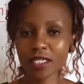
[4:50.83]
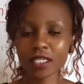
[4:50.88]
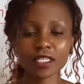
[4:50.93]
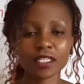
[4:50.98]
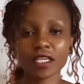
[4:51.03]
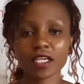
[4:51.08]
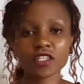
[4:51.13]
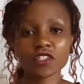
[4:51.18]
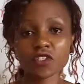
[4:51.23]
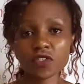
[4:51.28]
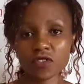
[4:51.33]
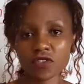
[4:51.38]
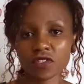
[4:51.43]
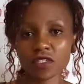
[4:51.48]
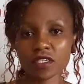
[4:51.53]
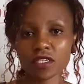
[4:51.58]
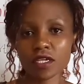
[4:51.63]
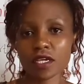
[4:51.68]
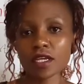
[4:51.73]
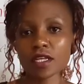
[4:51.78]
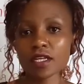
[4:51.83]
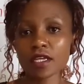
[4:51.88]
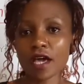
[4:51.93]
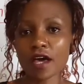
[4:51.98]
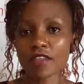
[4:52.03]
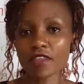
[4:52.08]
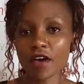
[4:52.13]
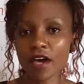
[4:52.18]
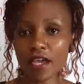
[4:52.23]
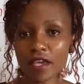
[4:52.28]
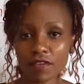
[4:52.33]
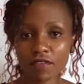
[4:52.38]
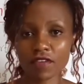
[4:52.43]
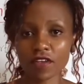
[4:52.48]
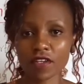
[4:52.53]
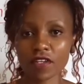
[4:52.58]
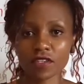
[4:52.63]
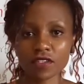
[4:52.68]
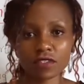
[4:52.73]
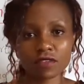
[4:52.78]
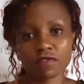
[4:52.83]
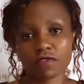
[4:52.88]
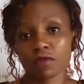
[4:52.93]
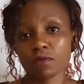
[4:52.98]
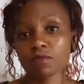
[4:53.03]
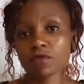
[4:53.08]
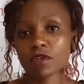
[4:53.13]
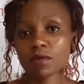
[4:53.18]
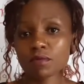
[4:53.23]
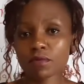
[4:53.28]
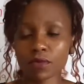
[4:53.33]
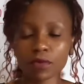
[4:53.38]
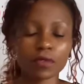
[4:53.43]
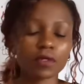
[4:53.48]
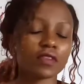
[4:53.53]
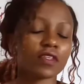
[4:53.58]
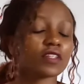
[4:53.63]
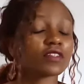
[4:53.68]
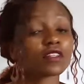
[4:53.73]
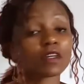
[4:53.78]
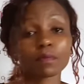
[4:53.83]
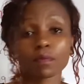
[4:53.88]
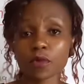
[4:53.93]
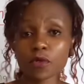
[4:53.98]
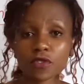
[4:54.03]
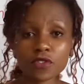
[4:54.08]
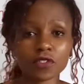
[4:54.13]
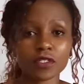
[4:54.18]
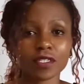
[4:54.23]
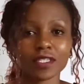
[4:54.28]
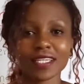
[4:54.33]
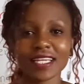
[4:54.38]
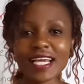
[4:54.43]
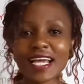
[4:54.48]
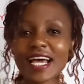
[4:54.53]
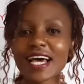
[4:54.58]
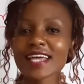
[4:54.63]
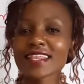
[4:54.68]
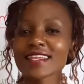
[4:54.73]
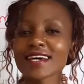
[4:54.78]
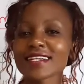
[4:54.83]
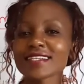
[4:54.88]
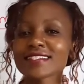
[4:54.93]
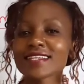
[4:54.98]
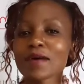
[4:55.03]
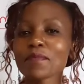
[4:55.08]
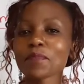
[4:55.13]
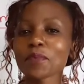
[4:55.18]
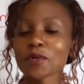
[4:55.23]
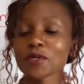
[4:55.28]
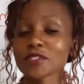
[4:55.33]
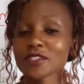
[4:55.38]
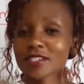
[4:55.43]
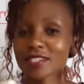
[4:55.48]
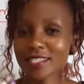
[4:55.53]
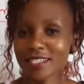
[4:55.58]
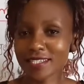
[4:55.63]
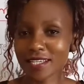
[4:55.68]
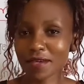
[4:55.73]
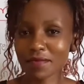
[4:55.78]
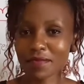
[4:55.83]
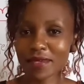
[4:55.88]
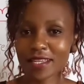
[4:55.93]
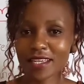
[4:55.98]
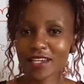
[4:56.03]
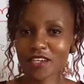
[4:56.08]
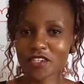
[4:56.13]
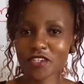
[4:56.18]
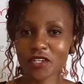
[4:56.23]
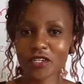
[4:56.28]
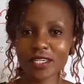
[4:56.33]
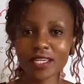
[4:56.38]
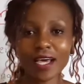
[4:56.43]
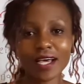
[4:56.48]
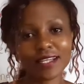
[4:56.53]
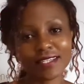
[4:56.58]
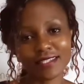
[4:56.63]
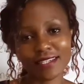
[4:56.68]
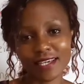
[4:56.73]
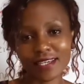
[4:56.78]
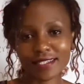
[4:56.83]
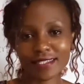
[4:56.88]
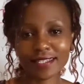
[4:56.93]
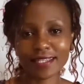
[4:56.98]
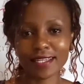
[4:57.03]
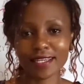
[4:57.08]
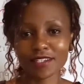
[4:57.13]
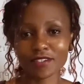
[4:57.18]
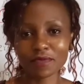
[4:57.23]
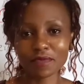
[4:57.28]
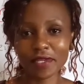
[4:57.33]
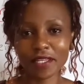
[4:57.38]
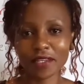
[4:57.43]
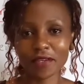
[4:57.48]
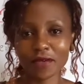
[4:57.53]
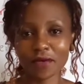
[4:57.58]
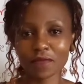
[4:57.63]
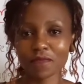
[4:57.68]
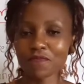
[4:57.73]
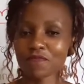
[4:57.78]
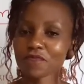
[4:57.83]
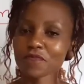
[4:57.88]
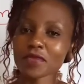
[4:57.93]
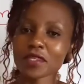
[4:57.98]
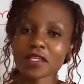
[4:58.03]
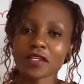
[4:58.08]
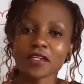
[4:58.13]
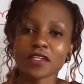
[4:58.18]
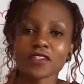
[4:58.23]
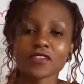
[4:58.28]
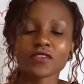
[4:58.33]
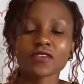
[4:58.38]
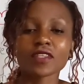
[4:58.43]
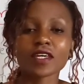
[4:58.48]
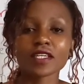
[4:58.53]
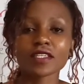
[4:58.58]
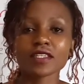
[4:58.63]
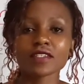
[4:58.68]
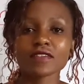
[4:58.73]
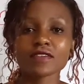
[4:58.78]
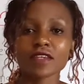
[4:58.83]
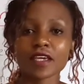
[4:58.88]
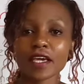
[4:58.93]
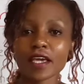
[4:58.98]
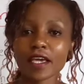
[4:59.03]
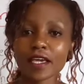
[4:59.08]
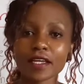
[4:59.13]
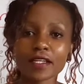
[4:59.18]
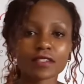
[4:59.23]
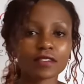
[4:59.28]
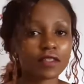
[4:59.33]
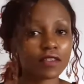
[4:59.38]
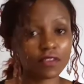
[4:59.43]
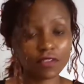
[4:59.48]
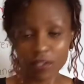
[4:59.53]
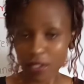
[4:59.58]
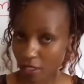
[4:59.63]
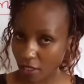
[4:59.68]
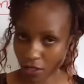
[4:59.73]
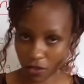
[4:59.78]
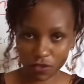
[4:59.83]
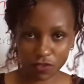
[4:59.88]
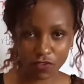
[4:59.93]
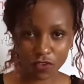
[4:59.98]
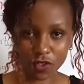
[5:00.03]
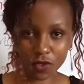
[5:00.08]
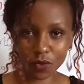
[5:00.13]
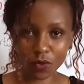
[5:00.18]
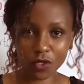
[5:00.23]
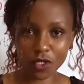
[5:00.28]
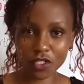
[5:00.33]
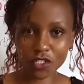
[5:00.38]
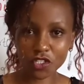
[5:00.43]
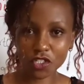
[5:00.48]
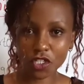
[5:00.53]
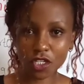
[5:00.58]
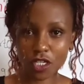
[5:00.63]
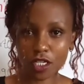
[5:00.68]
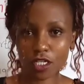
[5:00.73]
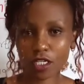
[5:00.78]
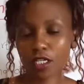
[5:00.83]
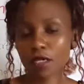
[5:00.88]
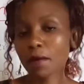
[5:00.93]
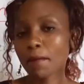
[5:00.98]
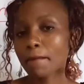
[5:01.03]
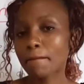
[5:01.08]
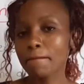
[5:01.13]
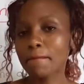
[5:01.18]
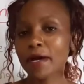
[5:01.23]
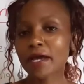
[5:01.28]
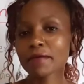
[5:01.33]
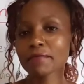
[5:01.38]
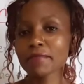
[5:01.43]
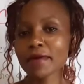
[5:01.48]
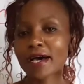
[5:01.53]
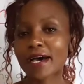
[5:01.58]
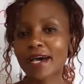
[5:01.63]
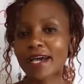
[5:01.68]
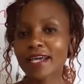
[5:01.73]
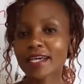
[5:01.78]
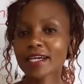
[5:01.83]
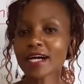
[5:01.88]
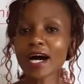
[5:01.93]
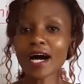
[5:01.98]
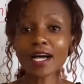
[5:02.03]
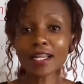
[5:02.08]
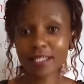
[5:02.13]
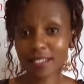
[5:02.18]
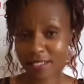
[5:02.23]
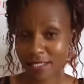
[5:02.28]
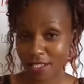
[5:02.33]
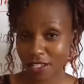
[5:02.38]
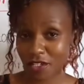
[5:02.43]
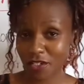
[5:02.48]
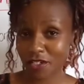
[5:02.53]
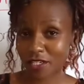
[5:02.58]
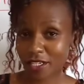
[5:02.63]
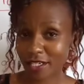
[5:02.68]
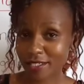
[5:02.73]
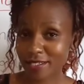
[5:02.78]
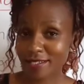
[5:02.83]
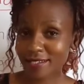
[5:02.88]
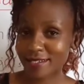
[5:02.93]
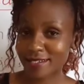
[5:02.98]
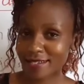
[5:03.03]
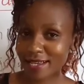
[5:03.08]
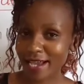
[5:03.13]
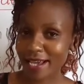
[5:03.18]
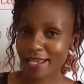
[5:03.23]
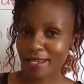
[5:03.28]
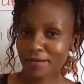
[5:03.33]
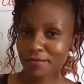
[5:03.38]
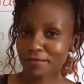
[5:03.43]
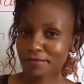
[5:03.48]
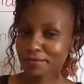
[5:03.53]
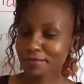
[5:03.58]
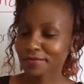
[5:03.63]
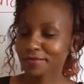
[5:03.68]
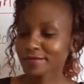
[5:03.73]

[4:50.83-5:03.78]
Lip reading: In case you see any other evidence from the book that supports determination, just let me know. So that is the end. Thank you for watching. Bye bye. I'll see you next time.